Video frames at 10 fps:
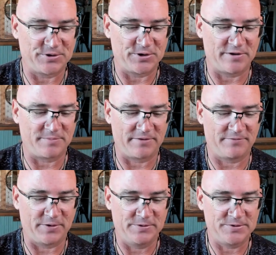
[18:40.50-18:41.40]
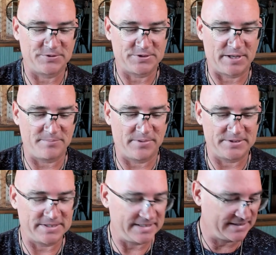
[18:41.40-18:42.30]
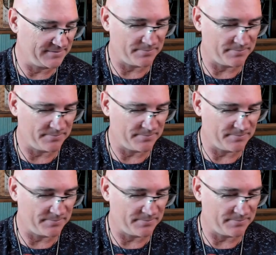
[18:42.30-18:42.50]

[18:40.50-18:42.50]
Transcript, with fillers: turned off my phone so it's not buzzing.